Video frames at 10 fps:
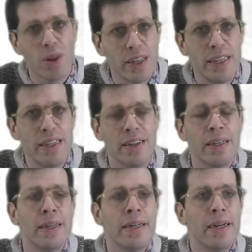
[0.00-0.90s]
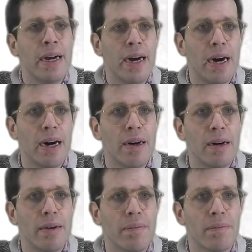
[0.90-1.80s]
quality.
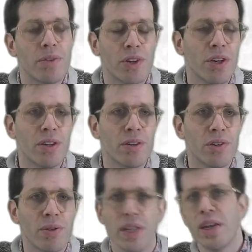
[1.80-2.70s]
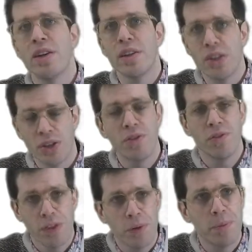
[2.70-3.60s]
So you really only
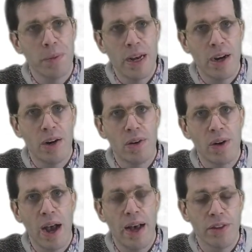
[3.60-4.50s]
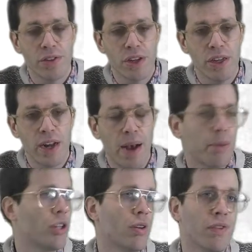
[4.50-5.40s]
shoot film now as an
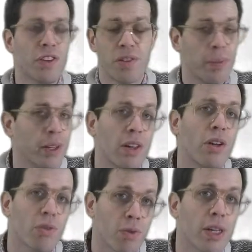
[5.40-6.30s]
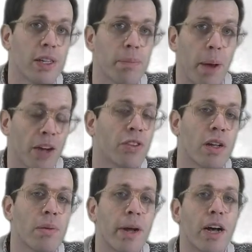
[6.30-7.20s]
amateur if it's something that you're really
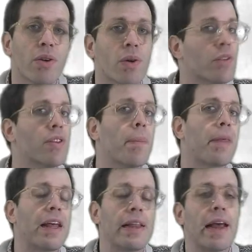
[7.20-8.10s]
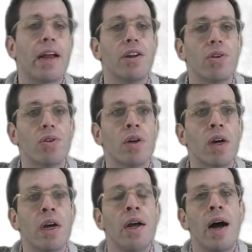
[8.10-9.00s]
passionate about or something that you
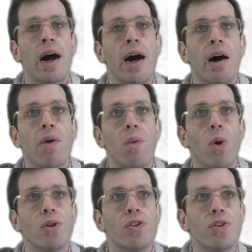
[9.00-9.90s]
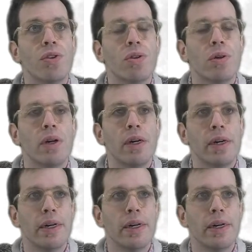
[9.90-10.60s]
want to